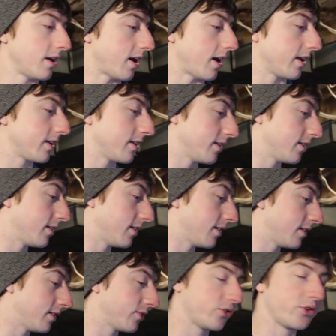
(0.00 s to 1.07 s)
I can
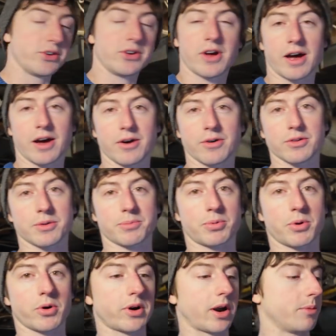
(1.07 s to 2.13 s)
uh, show you how the
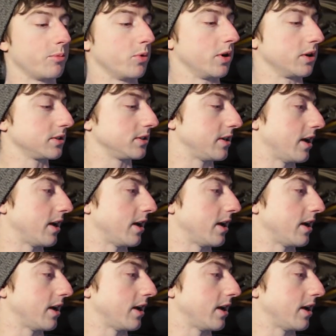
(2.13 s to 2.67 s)
program works.